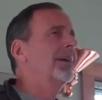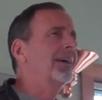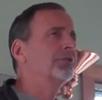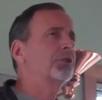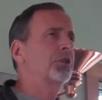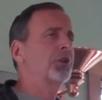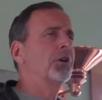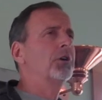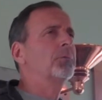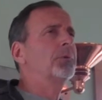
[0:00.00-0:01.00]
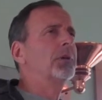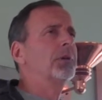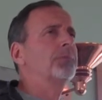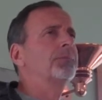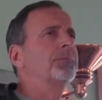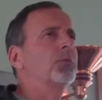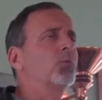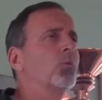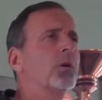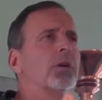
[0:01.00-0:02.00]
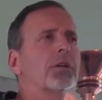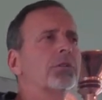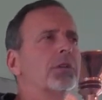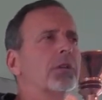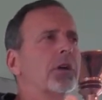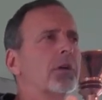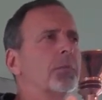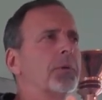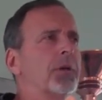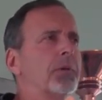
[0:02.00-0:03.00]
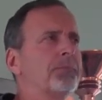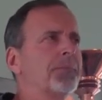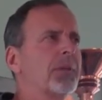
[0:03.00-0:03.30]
as therapy. Work as therapy.